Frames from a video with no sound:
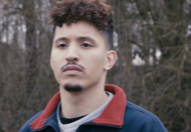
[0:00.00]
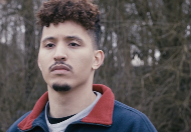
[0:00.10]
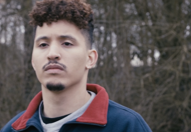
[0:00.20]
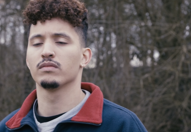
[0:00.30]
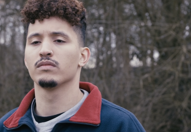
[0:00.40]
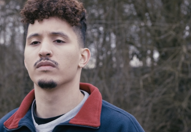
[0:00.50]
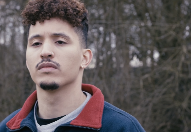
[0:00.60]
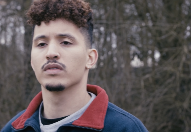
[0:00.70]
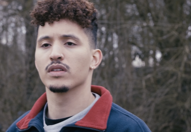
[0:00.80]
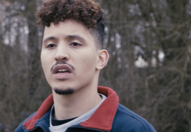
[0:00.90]

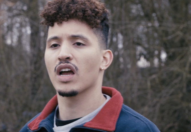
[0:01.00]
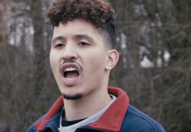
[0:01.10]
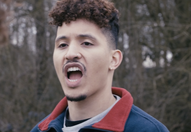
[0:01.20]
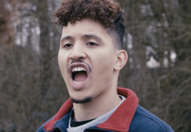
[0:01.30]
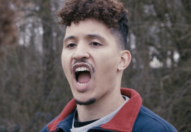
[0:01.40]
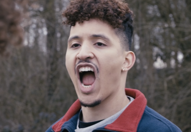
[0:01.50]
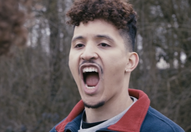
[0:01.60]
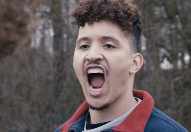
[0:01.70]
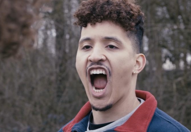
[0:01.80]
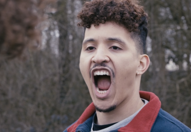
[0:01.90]

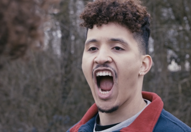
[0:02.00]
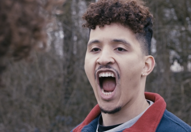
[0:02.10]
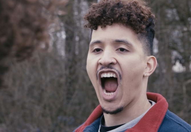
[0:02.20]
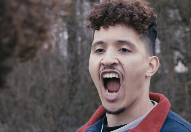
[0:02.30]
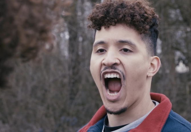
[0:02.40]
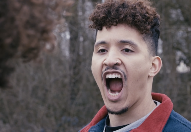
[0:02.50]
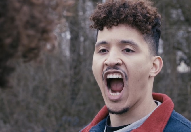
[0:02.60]
Nobody speaks.